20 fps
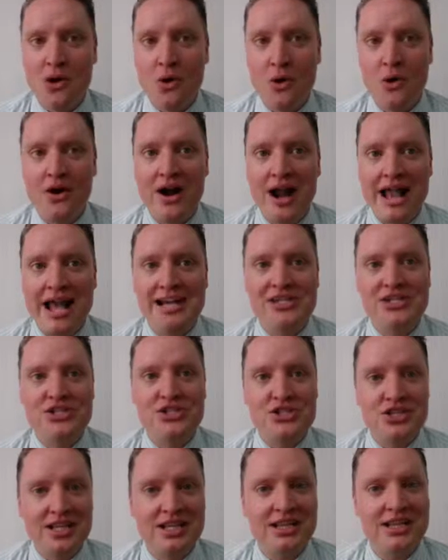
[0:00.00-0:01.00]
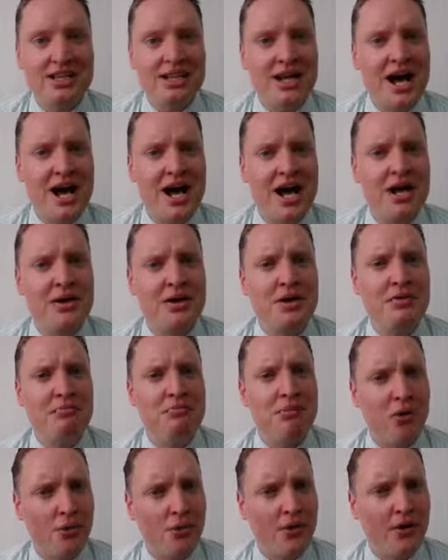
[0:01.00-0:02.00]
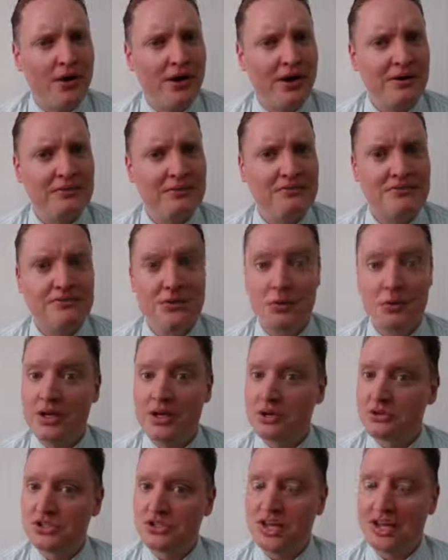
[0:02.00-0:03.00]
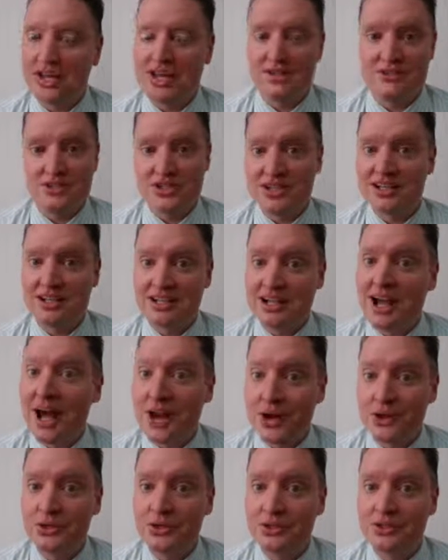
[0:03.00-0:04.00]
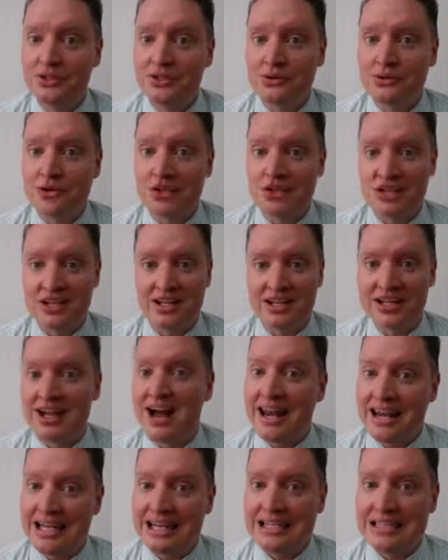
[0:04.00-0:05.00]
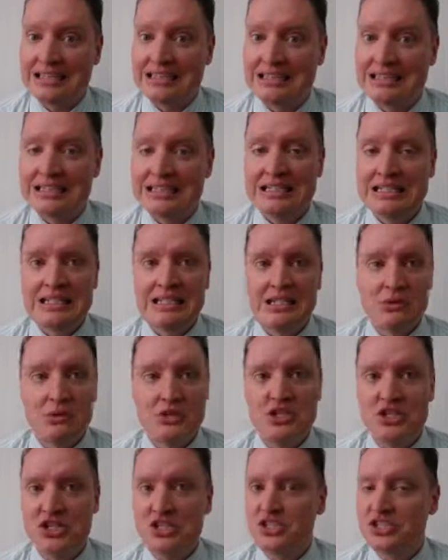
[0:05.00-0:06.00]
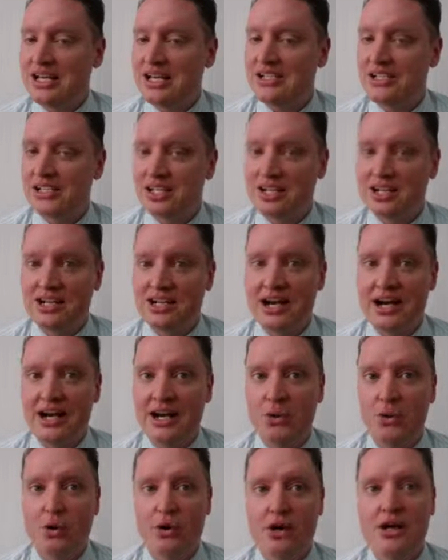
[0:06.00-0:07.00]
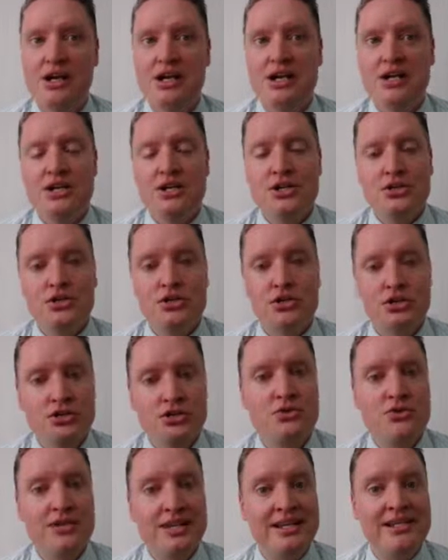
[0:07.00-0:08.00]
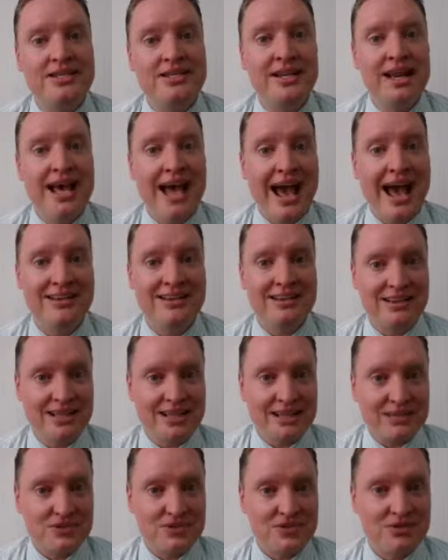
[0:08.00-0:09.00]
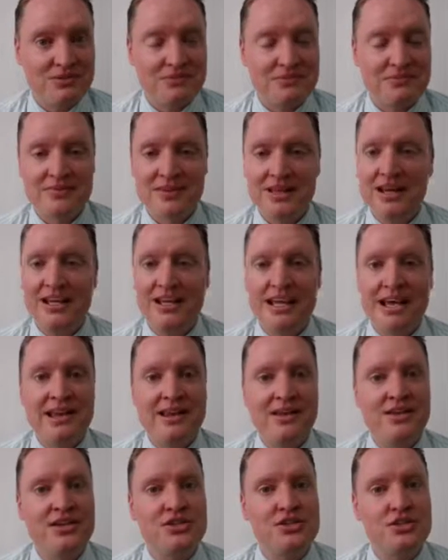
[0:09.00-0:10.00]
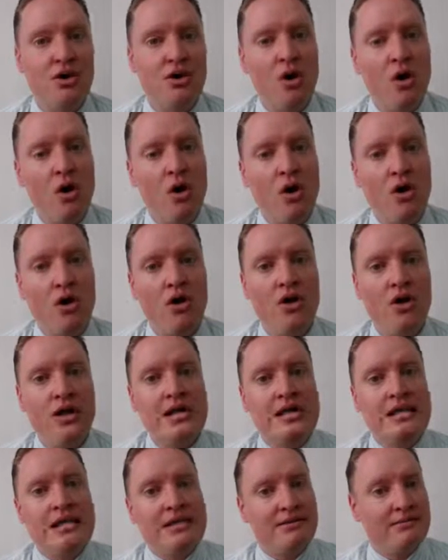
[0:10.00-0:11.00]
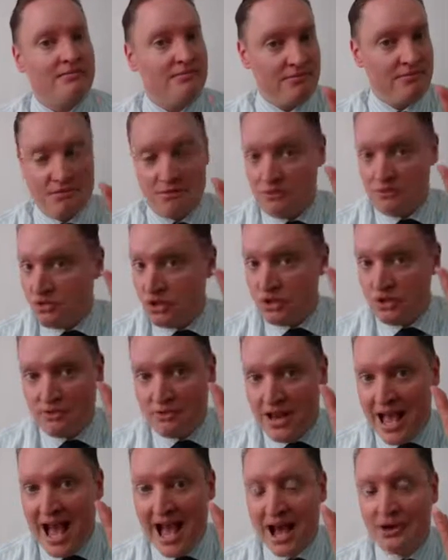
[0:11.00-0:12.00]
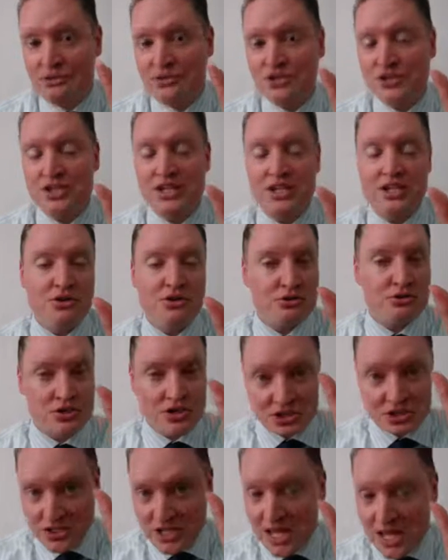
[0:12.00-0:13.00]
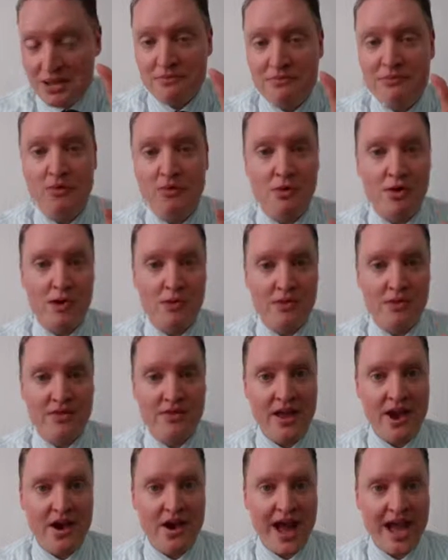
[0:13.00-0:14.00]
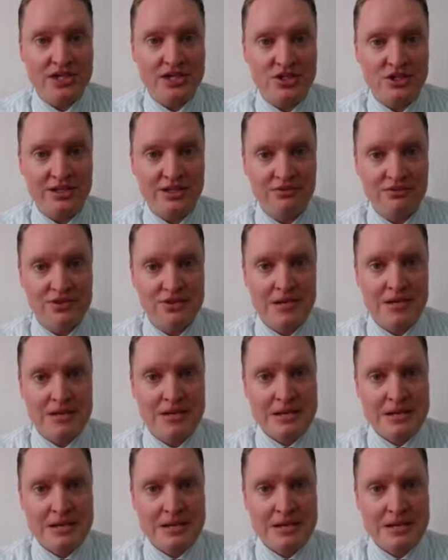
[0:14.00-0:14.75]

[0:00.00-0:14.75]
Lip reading: Or a silicon pore. We don't say siliconal or siliconic. We just say silicon. Or student athletes. Again, these are all nouns that use the same form when they are adjectives.